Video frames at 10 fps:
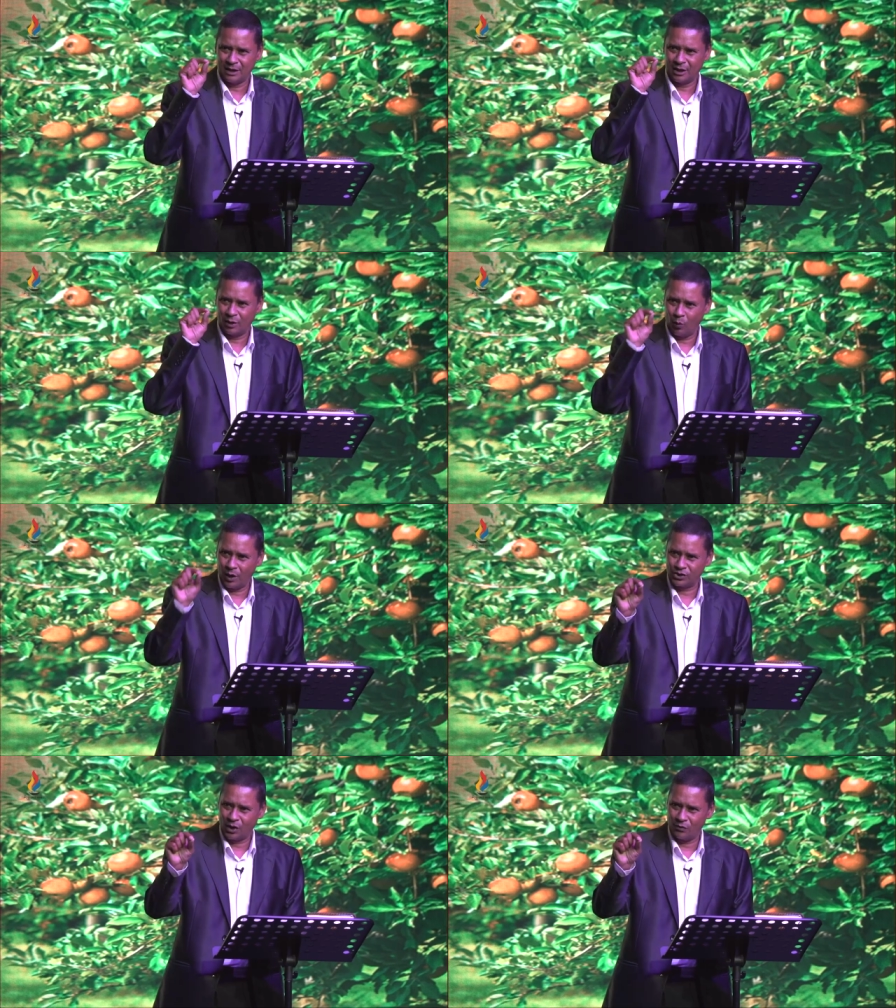Going to
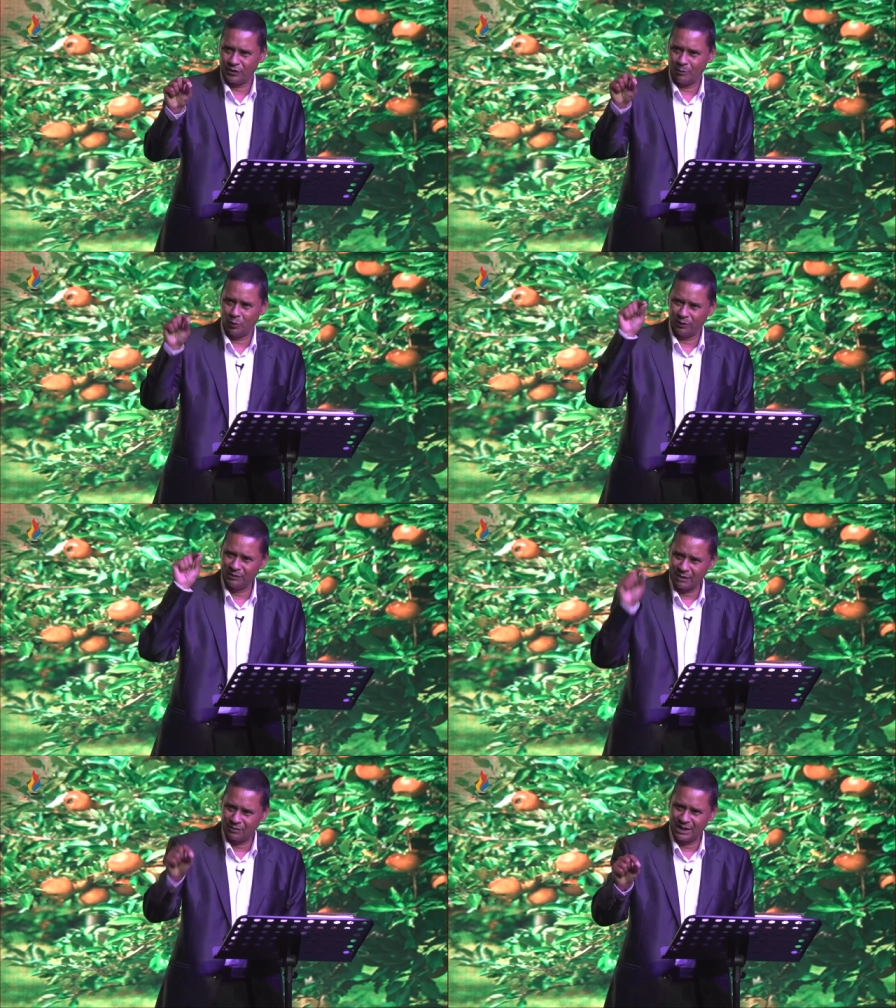watch over him, will
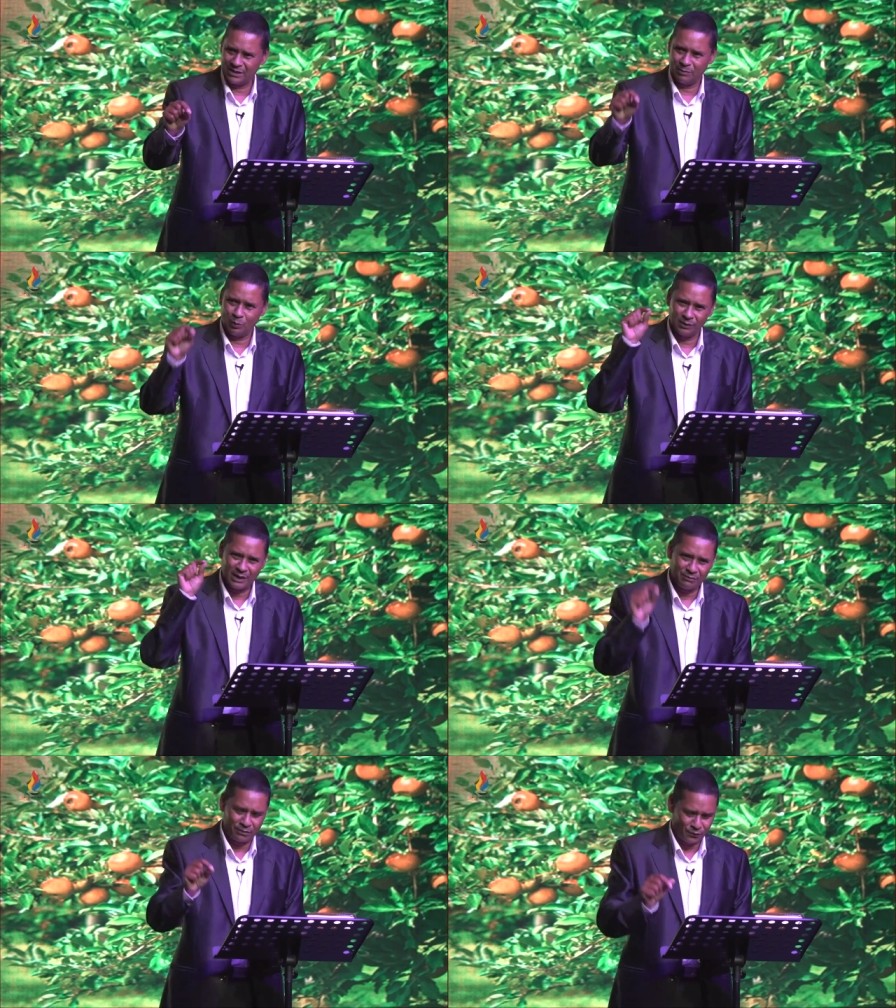never leave him, will
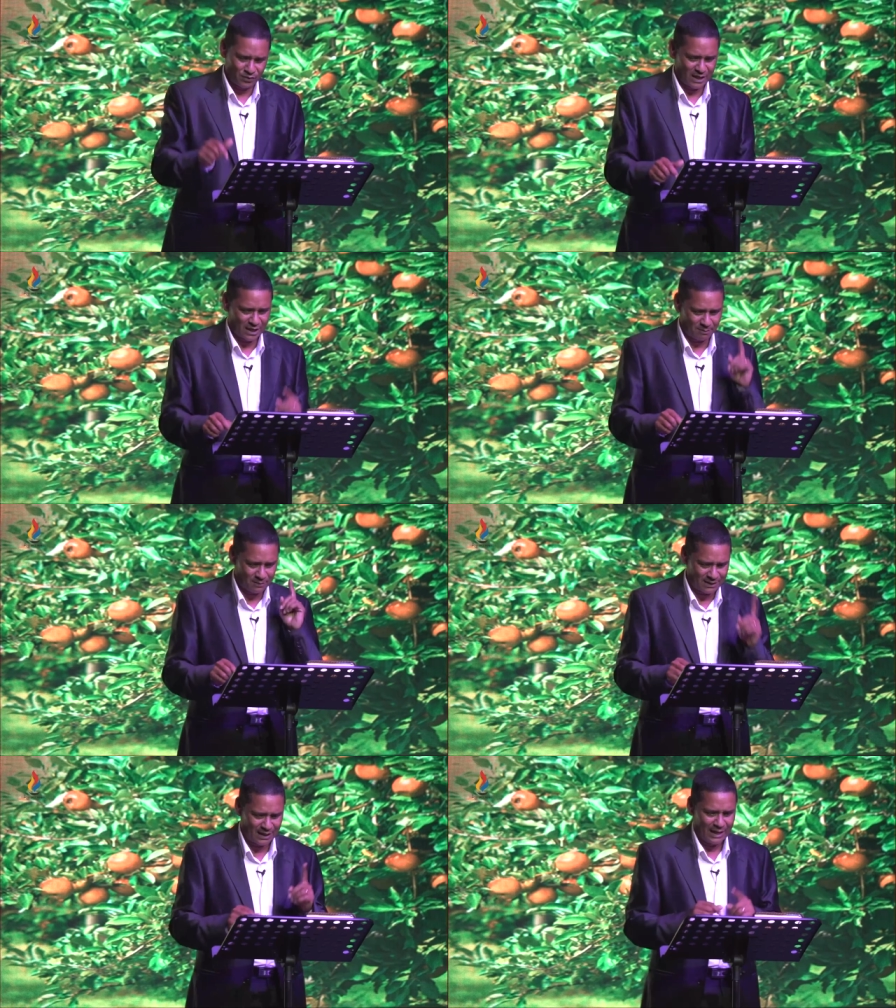never forsake him,
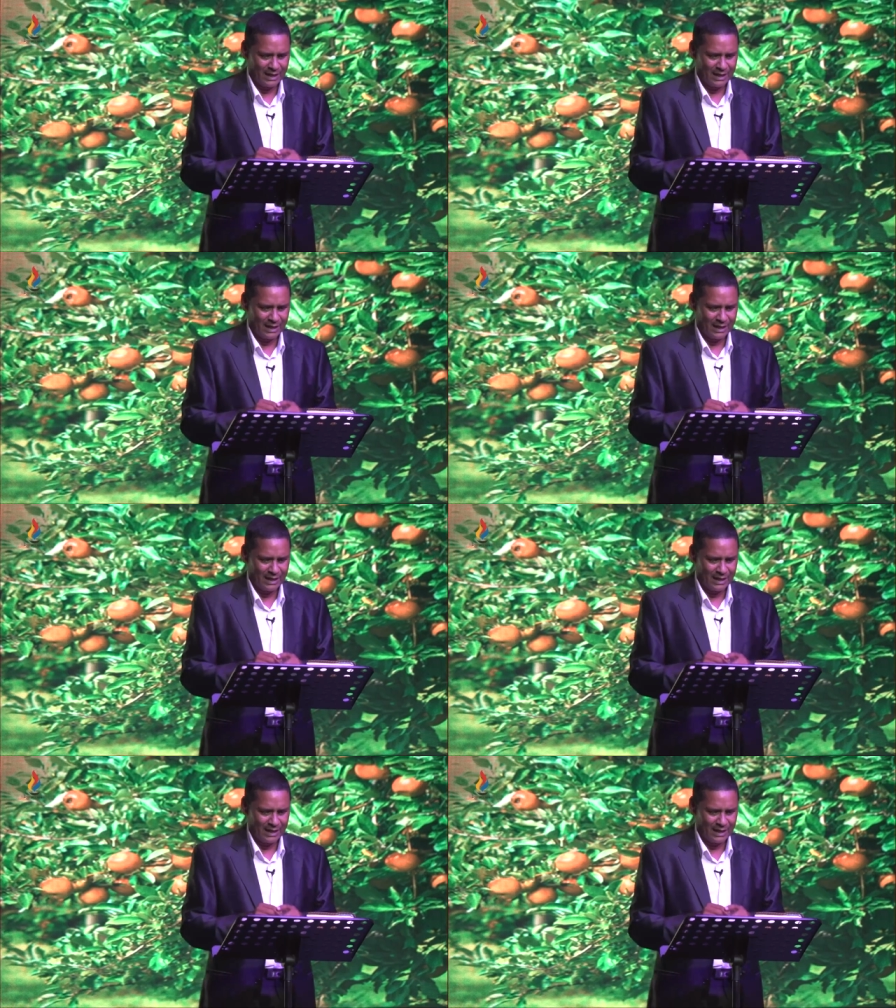and,